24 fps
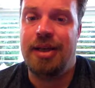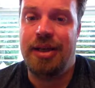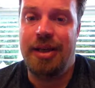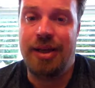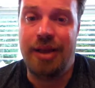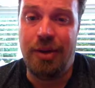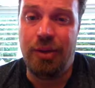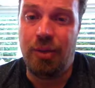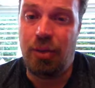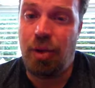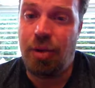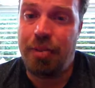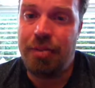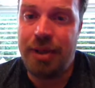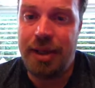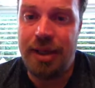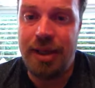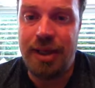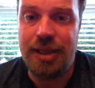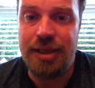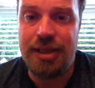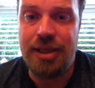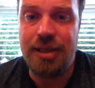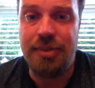It won't be
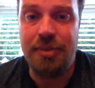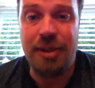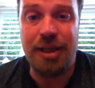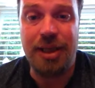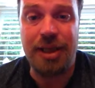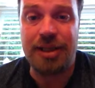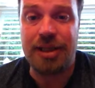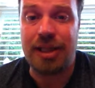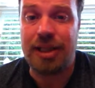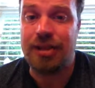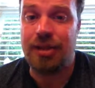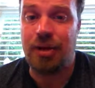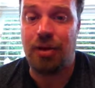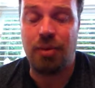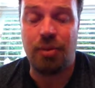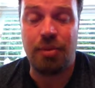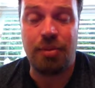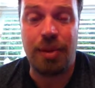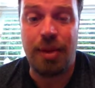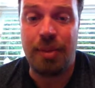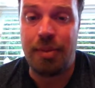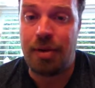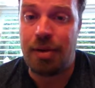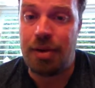easy because I don't
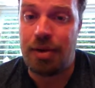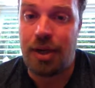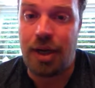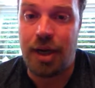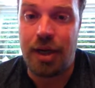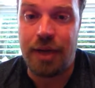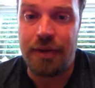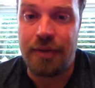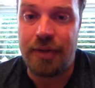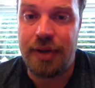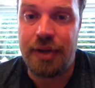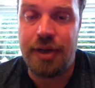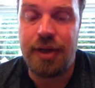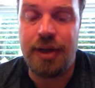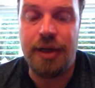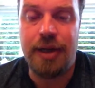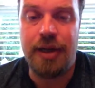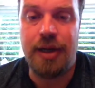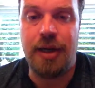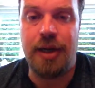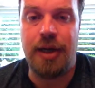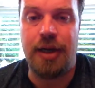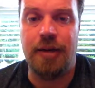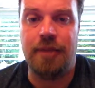remember a lot of it,
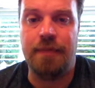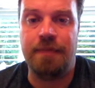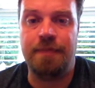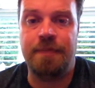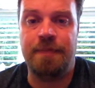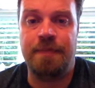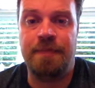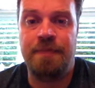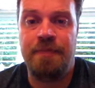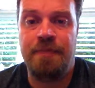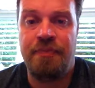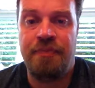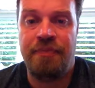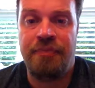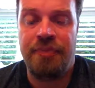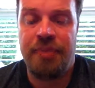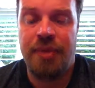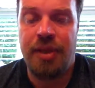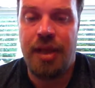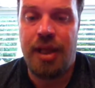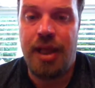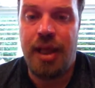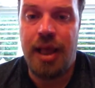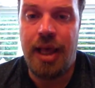
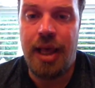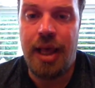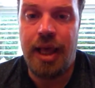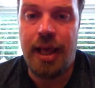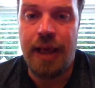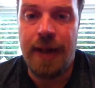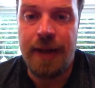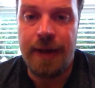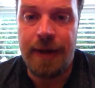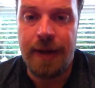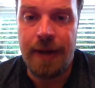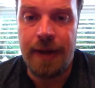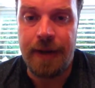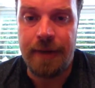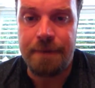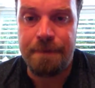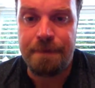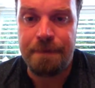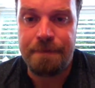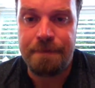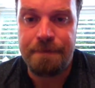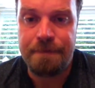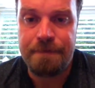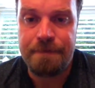and
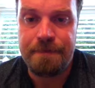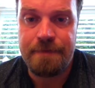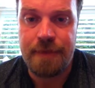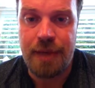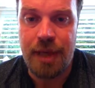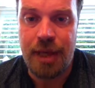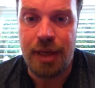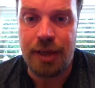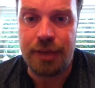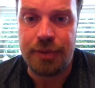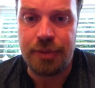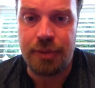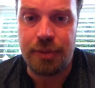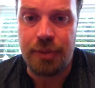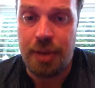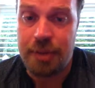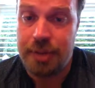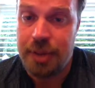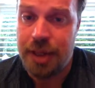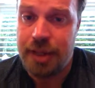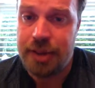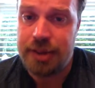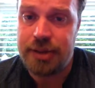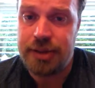I'll do my
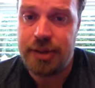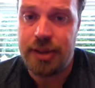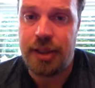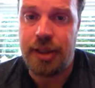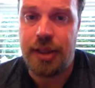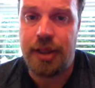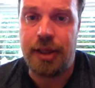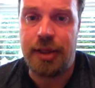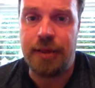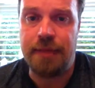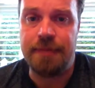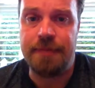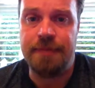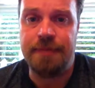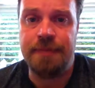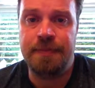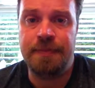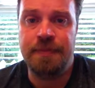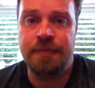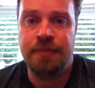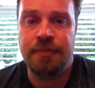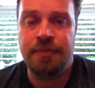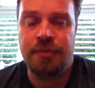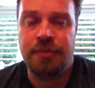best.
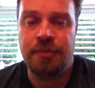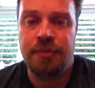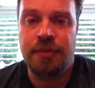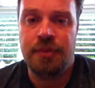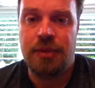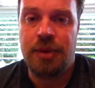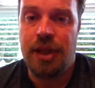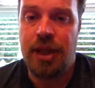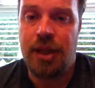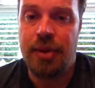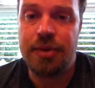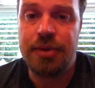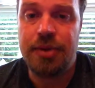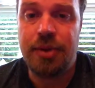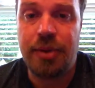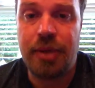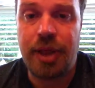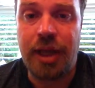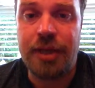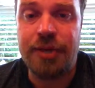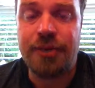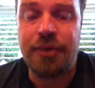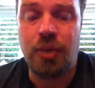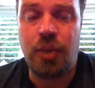Yep, so
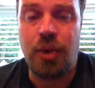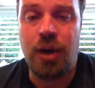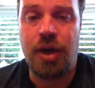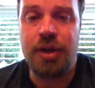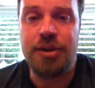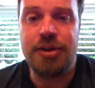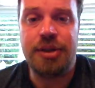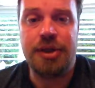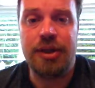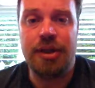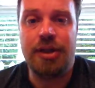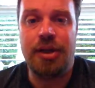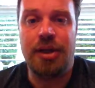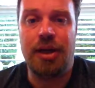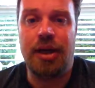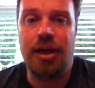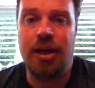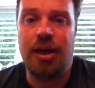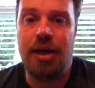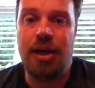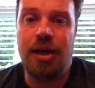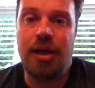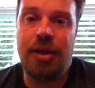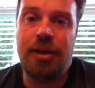thanks for watching.
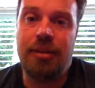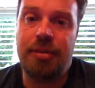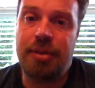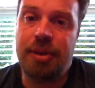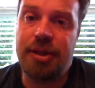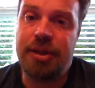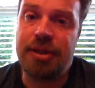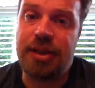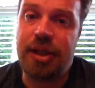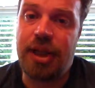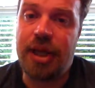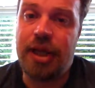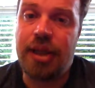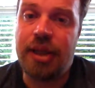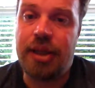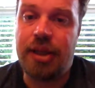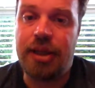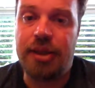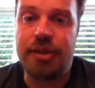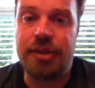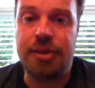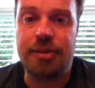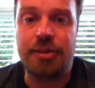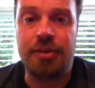Please like
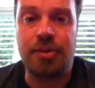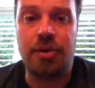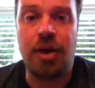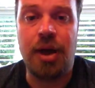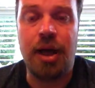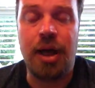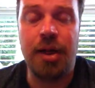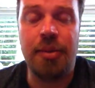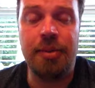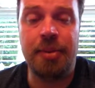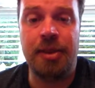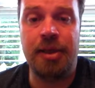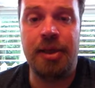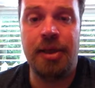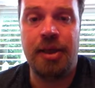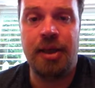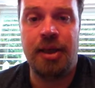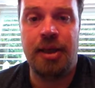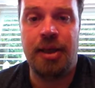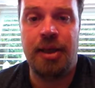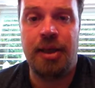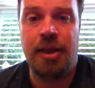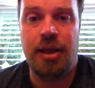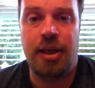and subscribe,
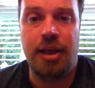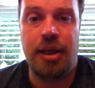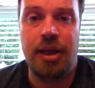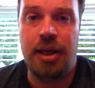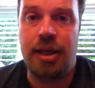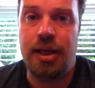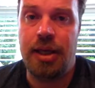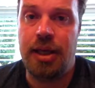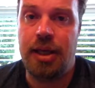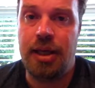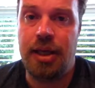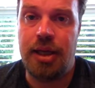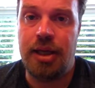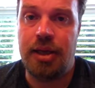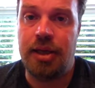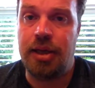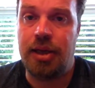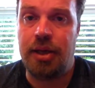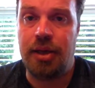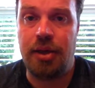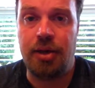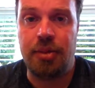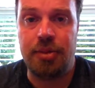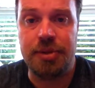and
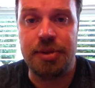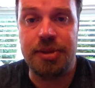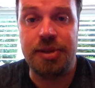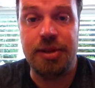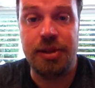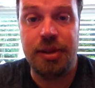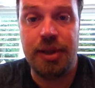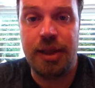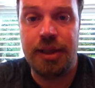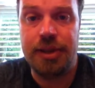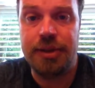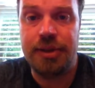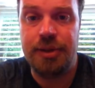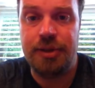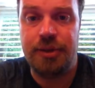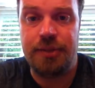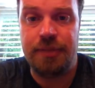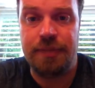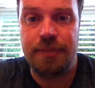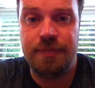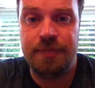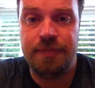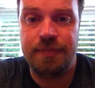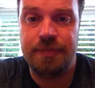I hope to see you guys
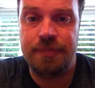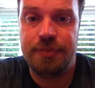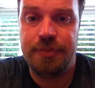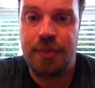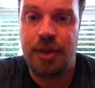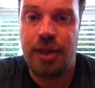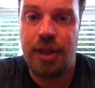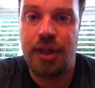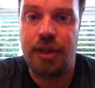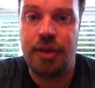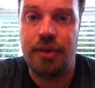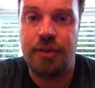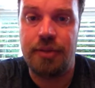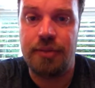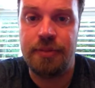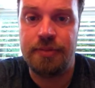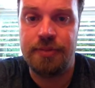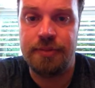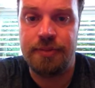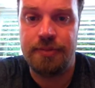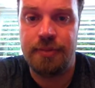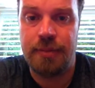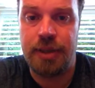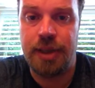soon. Thank you.
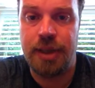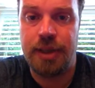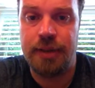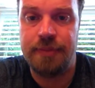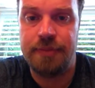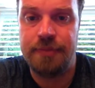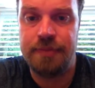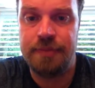Bye.